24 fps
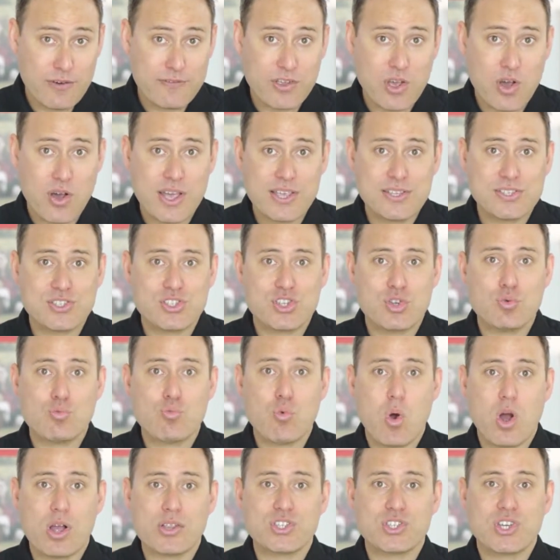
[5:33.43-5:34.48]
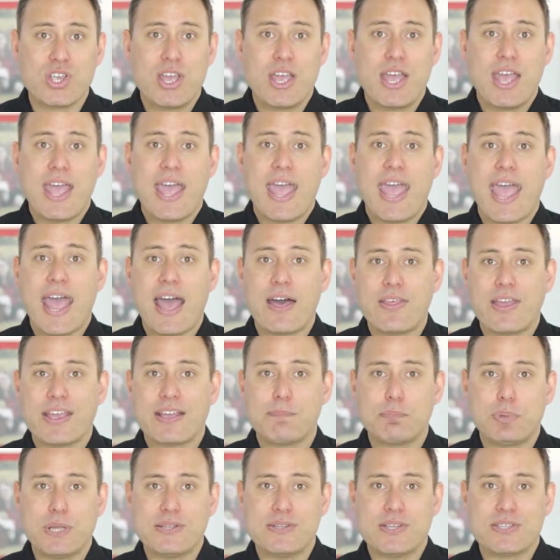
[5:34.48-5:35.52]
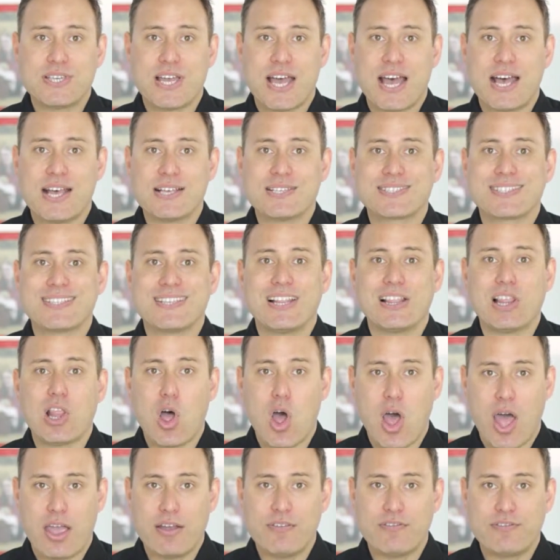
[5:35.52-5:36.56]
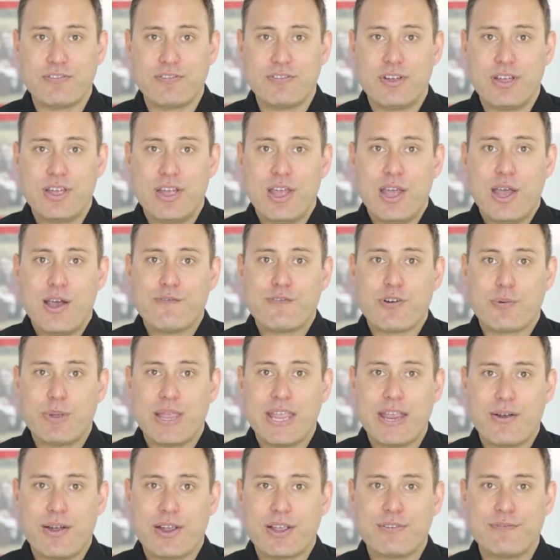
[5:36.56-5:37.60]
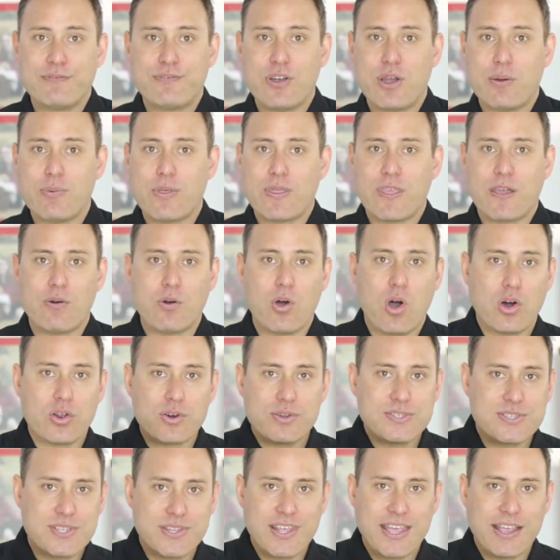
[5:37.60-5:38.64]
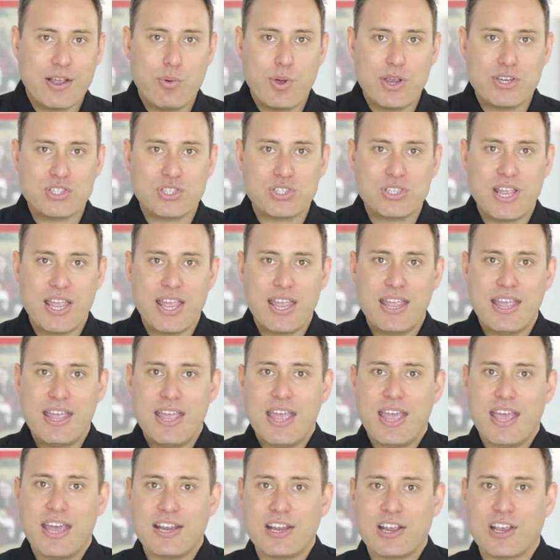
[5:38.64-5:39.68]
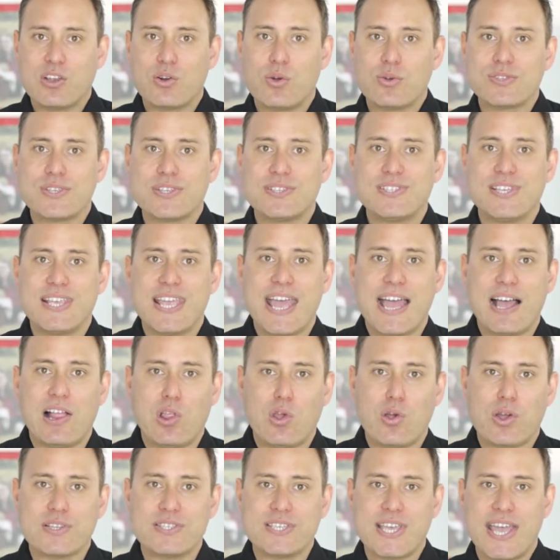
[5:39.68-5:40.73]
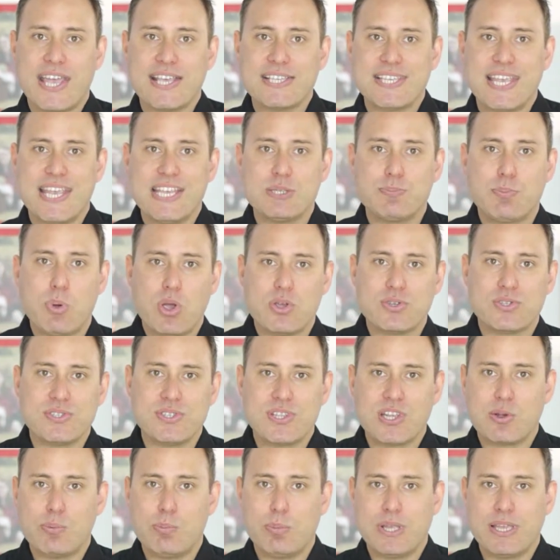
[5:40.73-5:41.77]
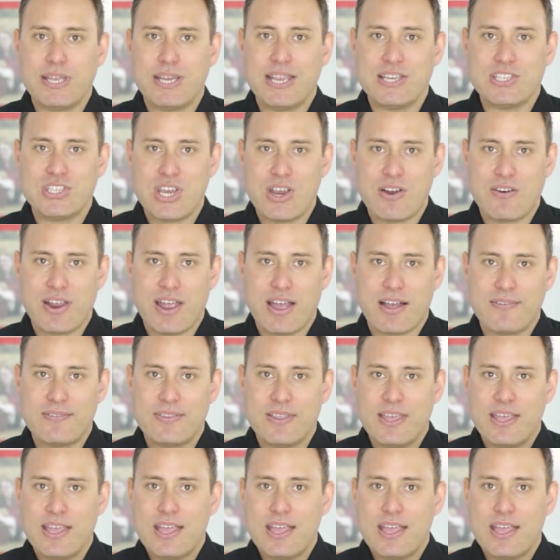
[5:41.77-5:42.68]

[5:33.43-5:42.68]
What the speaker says: guys, to watch how they complete the task live. From here, I confirm that they were honest in their questionnaire, and I can also see how long it takes each person to complete each area.